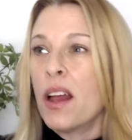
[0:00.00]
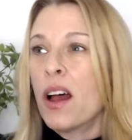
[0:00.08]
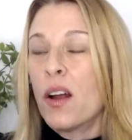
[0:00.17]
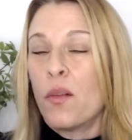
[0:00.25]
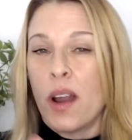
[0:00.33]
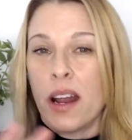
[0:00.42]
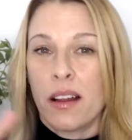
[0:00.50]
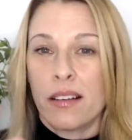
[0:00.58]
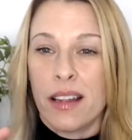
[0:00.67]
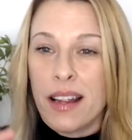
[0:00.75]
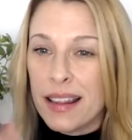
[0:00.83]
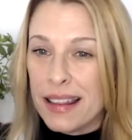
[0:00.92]
around
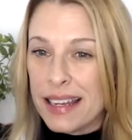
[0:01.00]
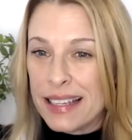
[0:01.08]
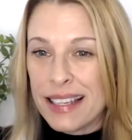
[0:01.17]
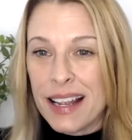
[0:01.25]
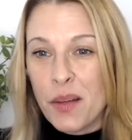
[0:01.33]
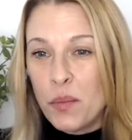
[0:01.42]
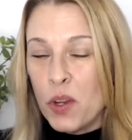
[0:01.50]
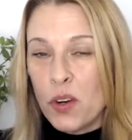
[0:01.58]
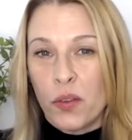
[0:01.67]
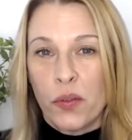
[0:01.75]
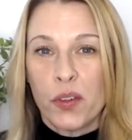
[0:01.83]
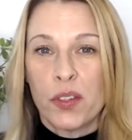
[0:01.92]
this
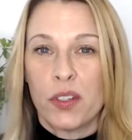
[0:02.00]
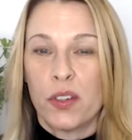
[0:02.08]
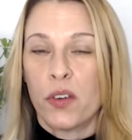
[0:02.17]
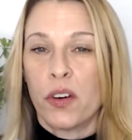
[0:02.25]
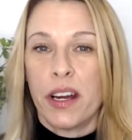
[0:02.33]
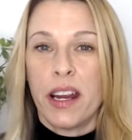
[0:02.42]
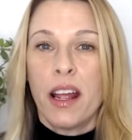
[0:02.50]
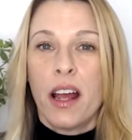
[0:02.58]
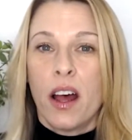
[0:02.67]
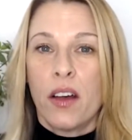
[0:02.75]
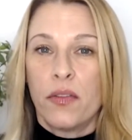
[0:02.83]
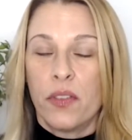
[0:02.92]
beautiful story
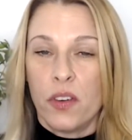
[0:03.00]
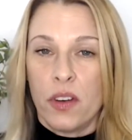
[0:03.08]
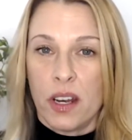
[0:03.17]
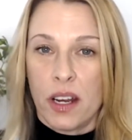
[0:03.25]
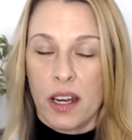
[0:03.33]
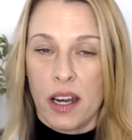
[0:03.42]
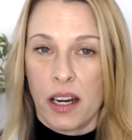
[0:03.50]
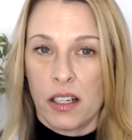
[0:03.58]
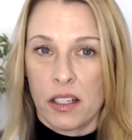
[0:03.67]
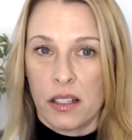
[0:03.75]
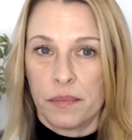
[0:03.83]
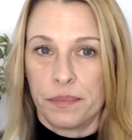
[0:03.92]
of food and connection,